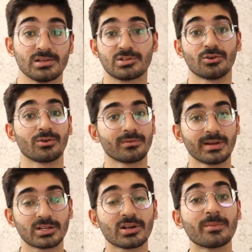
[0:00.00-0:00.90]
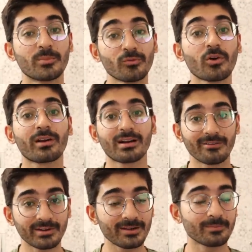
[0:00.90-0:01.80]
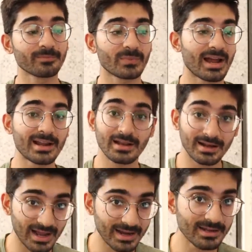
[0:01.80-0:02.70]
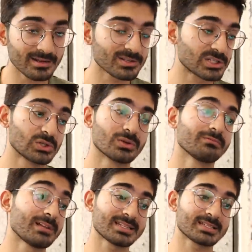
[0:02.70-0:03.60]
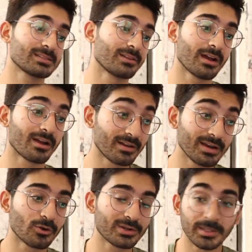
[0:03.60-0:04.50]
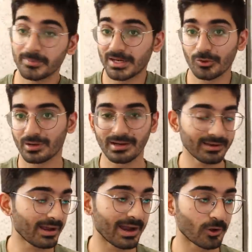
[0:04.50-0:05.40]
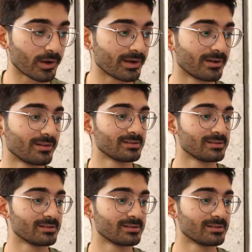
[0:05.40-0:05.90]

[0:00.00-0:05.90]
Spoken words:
so it's going to improve your recovery at night. So that's a really good tip that you can add on.